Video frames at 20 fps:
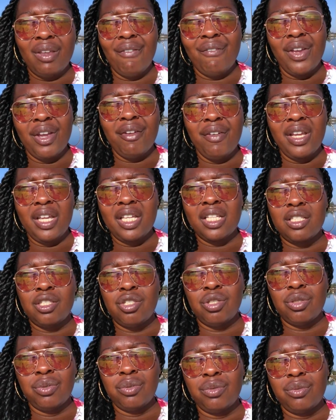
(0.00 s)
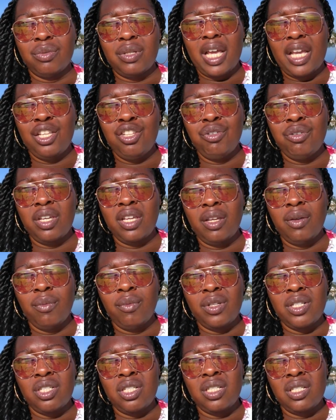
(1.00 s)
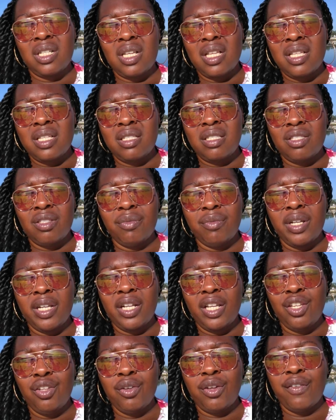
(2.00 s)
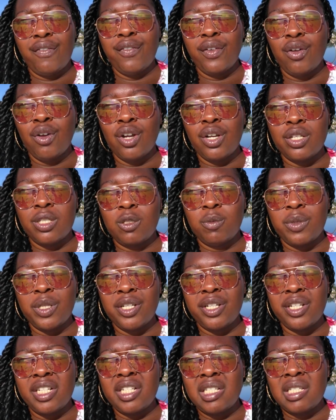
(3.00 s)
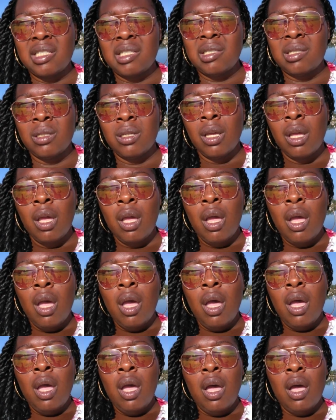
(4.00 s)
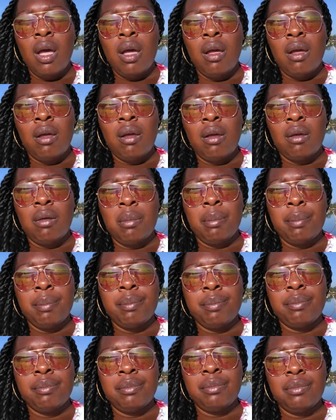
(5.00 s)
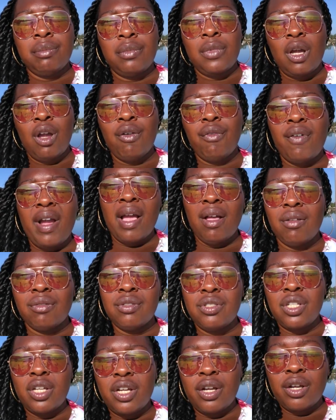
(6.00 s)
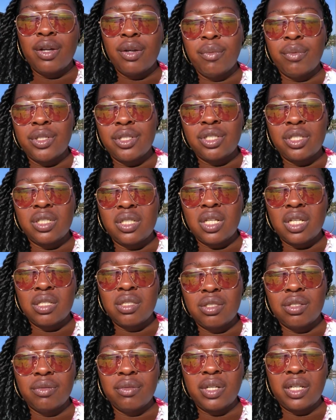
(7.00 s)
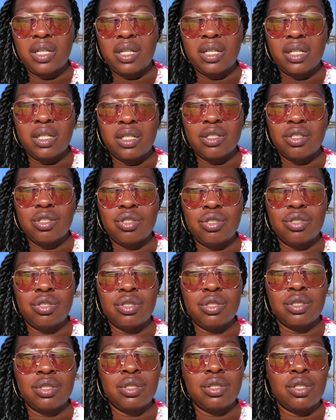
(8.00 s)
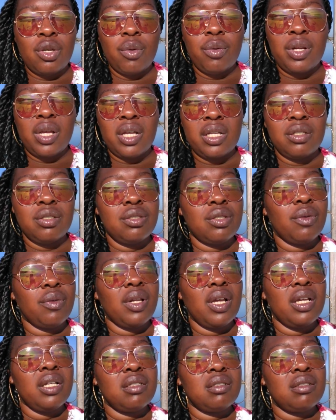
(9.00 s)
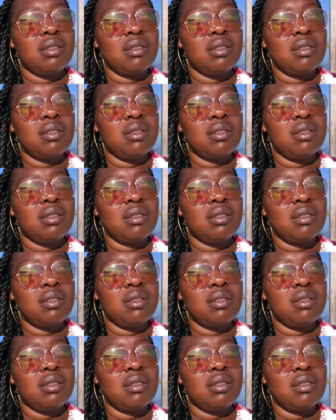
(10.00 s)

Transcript: Very in tune. Like, you can, when she does the reading, you can feel her spirits um, around her when she does the reading. It's so nice, so nice.